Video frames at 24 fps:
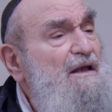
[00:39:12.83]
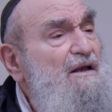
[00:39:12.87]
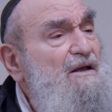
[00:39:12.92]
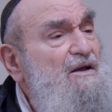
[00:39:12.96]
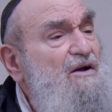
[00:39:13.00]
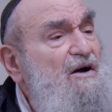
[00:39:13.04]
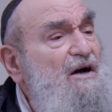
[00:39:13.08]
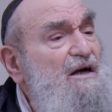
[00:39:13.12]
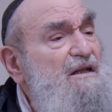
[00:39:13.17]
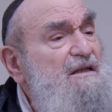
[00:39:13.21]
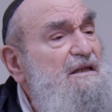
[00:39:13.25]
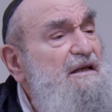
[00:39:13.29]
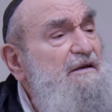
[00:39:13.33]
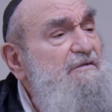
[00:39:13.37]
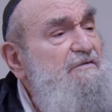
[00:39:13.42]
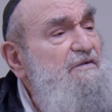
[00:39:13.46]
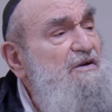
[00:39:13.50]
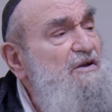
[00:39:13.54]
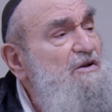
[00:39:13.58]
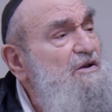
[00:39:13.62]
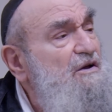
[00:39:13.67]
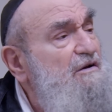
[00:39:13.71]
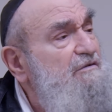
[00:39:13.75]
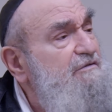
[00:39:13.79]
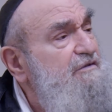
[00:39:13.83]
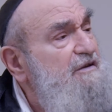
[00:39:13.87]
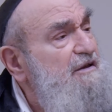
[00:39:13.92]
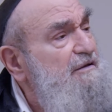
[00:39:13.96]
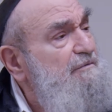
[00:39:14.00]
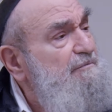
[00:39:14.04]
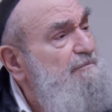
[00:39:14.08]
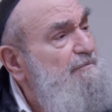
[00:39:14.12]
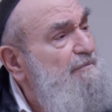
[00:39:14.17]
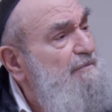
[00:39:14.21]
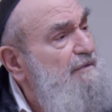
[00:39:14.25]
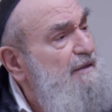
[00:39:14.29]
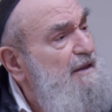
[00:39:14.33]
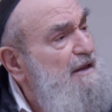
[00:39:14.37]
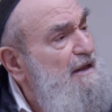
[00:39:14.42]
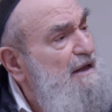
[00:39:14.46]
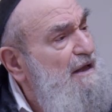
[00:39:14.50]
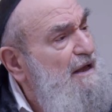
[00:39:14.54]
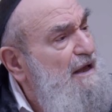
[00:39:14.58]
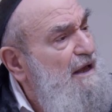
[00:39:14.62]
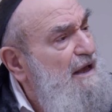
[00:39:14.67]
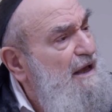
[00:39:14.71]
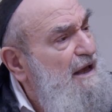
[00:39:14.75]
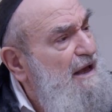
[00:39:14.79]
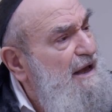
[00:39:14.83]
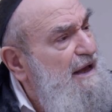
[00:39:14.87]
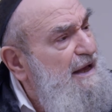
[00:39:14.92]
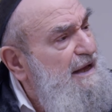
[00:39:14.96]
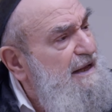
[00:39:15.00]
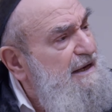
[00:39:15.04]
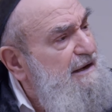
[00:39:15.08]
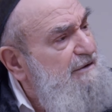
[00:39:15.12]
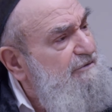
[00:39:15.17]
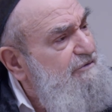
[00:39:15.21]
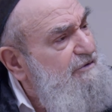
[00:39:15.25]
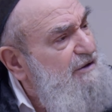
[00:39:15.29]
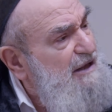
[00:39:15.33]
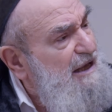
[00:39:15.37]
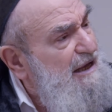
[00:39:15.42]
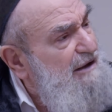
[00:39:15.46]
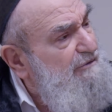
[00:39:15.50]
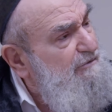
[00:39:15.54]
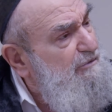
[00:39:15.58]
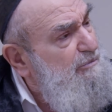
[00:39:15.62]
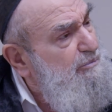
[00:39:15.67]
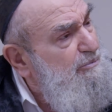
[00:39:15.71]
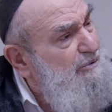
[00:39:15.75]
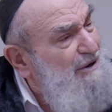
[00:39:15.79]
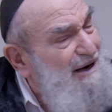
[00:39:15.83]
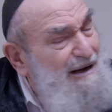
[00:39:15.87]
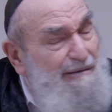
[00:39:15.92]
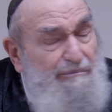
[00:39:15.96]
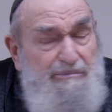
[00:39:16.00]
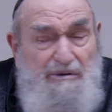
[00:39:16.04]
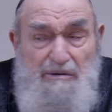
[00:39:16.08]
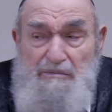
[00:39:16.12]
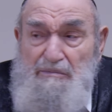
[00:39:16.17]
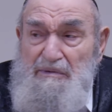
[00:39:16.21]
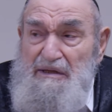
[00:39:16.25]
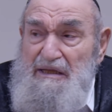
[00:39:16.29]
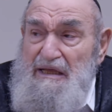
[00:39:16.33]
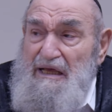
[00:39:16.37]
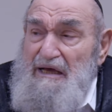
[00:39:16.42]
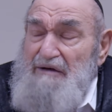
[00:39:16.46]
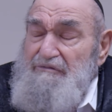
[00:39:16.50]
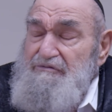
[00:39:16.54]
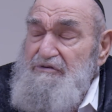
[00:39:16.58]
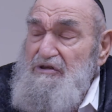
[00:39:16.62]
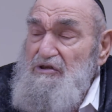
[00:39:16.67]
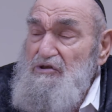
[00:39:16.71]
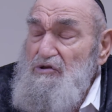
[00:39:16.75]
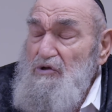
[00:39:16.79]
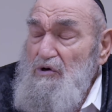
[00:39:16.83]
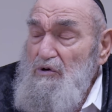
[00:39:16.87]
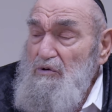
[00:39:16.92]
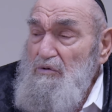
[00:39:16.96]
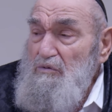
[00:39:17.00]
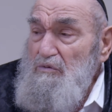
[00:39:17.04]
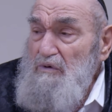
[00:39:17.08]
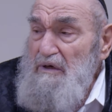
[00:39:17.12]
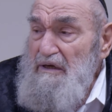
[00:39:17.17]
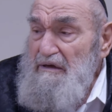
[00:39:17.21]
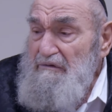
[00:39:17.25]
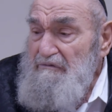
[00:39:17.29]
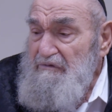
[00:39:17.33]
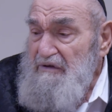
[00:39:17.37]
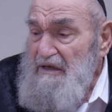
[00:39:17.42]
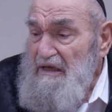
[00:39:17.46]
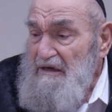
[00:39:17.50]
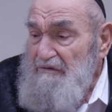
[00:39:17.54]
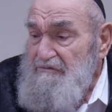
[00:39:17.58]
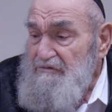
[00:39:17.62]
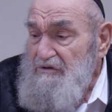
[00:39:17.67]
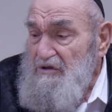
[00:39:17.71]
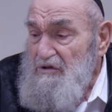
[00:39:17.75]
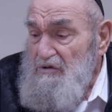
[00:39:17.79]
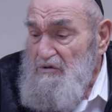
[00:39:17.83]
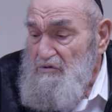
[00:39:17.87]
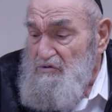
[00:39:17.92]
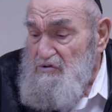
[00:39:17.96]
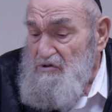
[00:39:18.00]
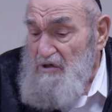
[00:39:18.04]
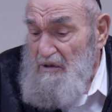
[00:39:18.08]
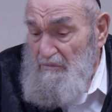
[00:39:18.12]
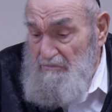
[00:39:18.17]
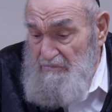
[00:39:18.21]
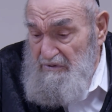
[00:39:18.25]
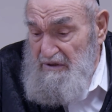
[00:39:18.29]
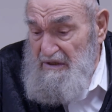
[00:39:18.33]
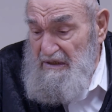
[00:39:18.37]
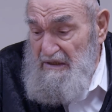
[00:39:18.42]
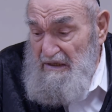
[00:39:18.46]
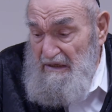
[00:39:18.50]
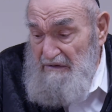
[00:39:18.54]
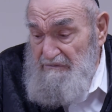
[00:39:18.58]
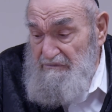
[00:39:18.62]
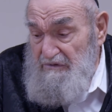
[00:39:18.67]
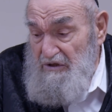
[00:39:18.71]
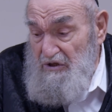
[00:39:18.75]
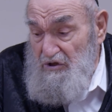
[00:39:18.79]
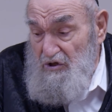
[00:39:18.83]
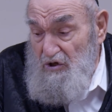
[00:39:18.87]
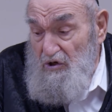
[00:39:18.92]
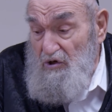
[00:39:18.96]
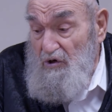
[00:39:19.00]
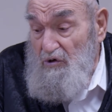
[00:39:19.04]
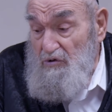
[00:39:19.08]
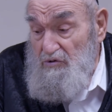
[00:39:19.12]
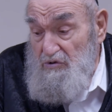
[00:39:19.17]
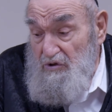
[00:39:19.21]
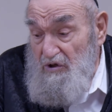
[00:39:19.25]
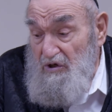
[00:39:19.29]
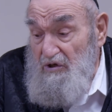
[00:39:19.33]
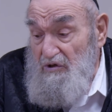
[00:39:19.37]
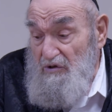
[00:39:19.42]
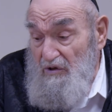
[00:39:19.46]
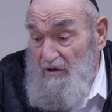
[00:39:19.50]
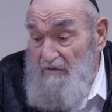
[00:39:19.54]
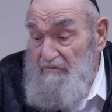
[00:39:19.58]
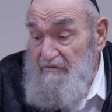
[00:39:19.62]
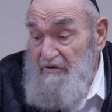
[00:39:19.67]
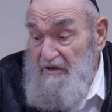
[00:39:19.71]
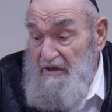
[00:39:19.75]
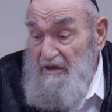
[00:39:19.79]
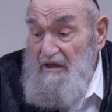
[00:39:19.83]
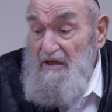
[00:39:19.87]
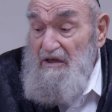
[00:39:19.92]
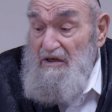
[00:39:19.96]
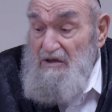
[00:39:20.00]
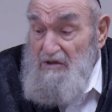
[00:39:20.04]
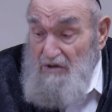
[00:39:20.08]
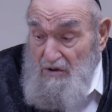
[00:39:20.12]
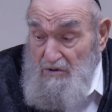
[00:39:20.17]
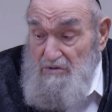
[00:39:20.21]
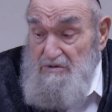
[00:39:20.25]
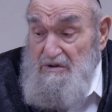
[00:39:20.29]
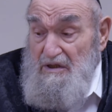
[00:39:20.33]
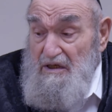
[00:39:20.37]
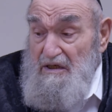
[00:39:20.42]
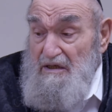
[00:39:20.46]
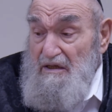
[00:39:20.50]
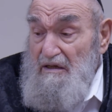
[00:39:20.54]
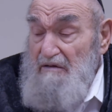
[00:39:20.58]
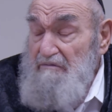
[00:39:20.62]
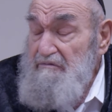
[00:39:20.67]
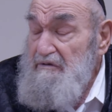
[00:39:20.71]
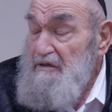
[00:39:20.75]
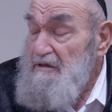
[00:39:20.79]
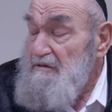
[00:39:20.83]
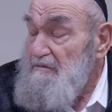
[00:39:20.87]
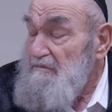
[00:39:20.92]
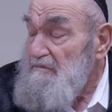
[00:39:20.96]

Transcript: God gave you a novi, And if you have a problem, and you have to know, wherever you have to know something that you can go to the novi. go to the novi.